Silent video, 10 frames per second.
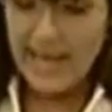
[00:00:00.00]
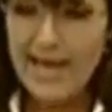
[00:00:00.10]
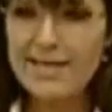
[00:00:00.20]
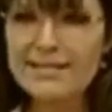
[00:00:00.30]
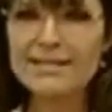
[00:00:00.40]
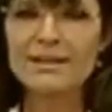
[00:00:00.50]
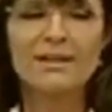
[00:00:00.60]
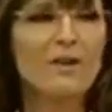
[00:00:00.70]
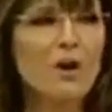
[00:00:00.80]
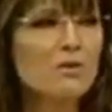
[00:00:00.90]
And
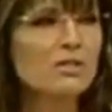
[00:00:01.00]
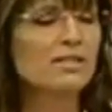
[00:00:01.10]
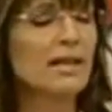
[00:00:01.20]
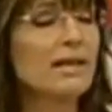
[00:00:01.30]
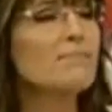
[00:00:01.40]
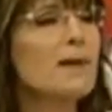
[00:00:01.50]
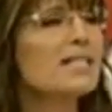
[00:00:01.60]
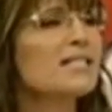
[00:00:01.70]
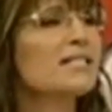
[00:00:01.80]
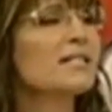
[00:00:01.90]
folks, it
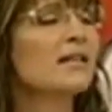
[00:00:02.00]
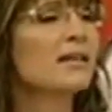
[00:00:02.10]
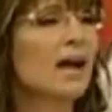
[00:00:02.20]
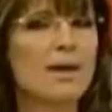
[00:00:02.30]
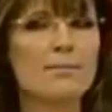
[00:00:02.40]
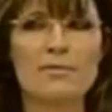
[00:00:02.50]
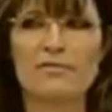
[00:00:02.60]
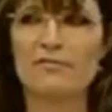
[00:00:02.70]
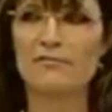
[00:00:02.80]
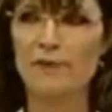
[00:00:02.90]
must
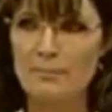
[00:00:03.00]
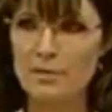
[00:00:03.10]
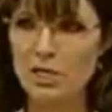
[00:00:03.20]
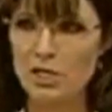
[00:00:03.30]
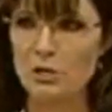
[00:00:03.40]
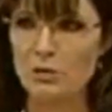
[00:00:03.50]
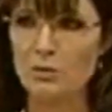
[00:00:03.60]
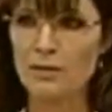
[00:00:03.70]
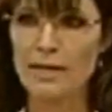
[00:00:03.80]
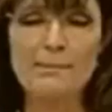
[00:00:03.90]
come from
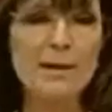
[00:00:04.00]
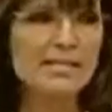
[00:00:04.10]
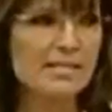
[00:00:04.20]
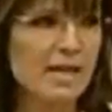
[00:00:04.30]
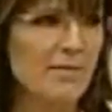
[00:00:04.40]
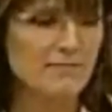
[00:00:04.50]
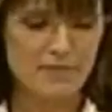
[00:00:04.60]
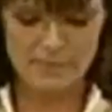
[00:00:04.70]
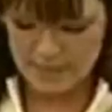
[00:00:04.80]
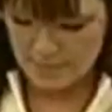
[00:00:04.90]
you. It must come
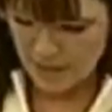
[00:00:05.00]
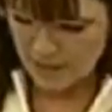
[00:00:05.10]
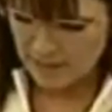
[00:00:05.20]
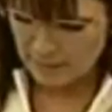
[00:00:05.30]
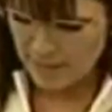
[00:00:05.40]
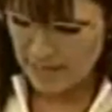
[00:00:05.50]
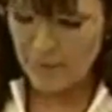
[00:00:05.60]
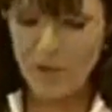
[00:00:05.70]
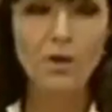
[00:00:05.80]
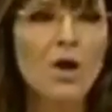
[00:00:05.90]
from the American
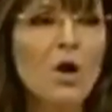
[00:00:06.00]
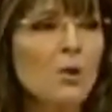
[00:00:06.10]
people.